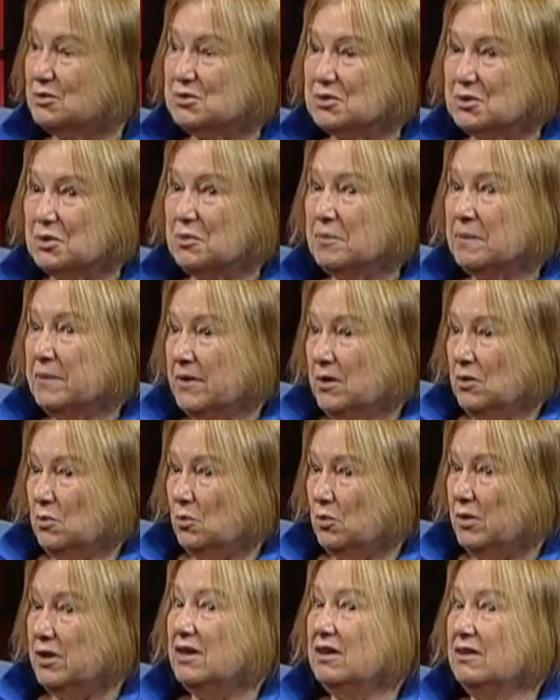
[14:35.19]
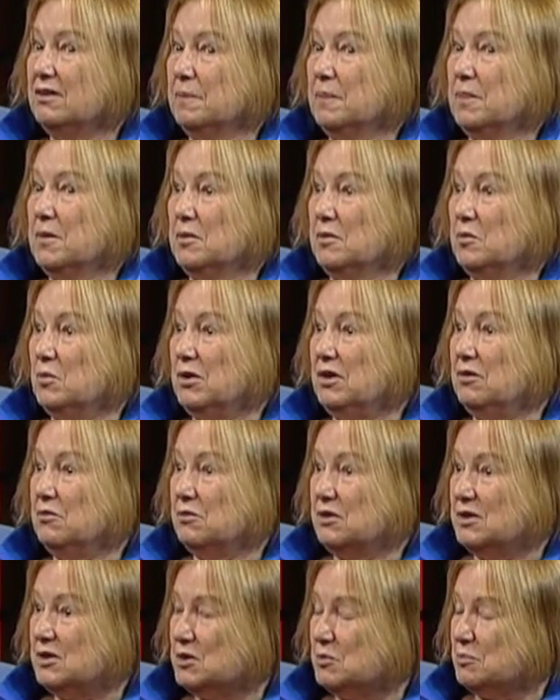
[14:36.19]
So we
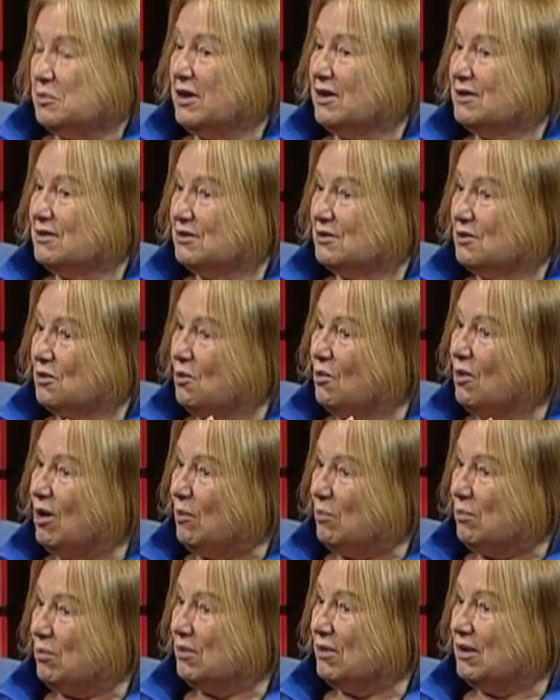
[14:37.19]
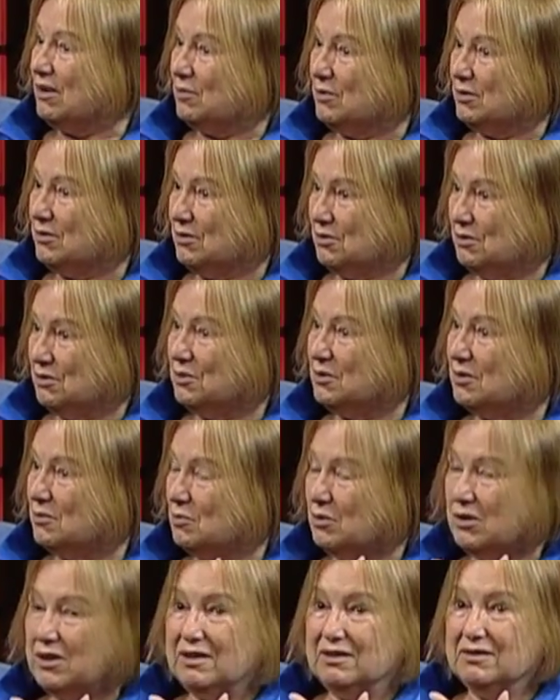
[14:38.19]
respect and cooperate with you,
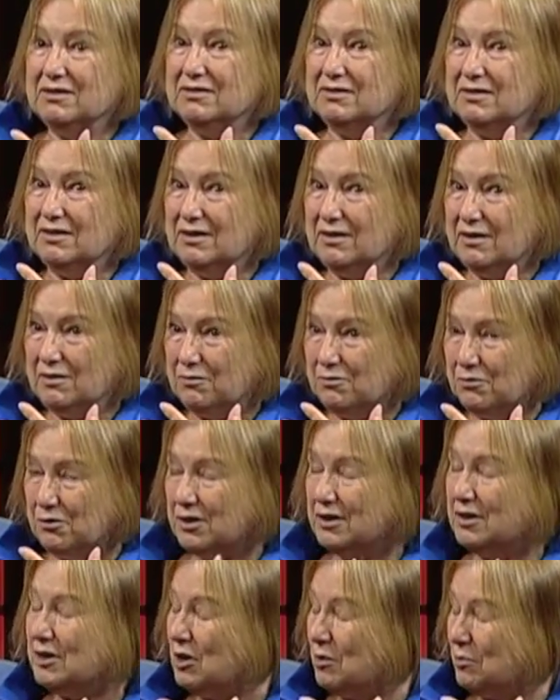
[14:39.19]
and we really